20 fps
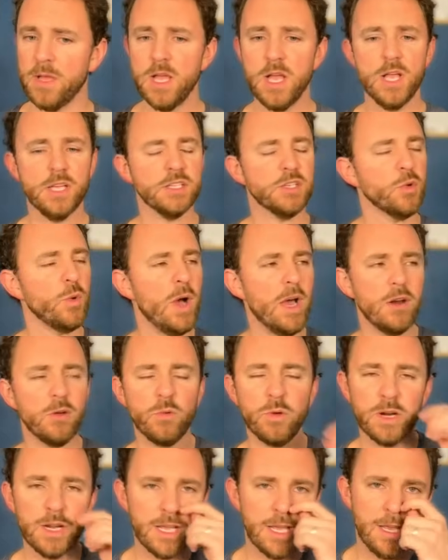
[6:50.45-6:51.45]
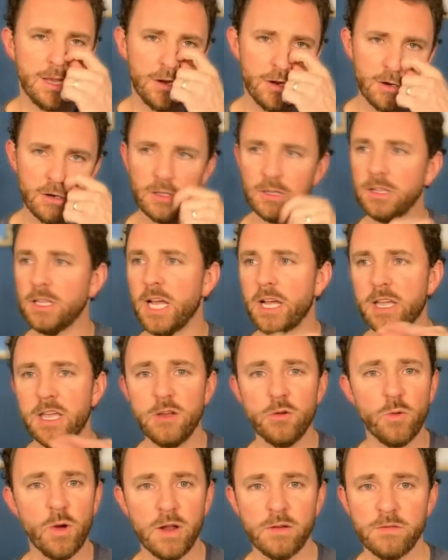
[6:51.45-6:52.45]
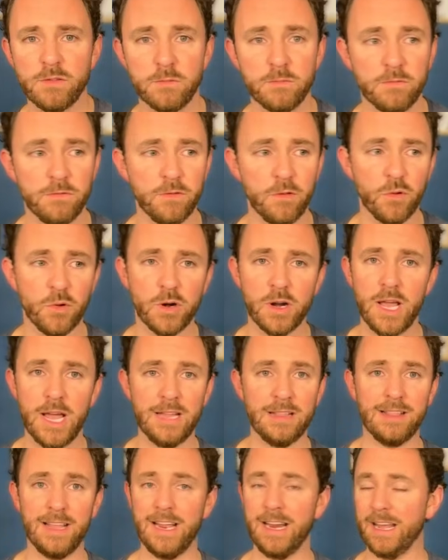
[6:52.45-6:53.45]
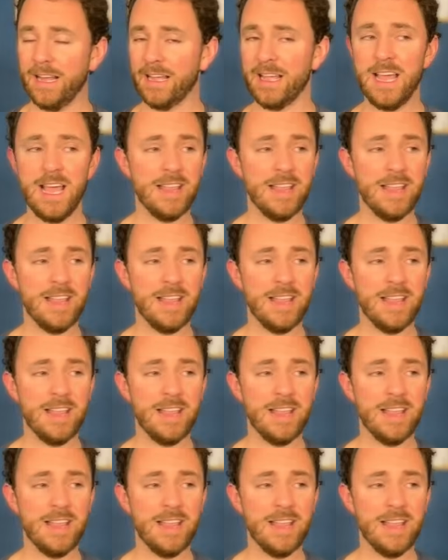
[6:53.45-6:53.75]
So I don't want to hear lucky run from Florida Atlantic.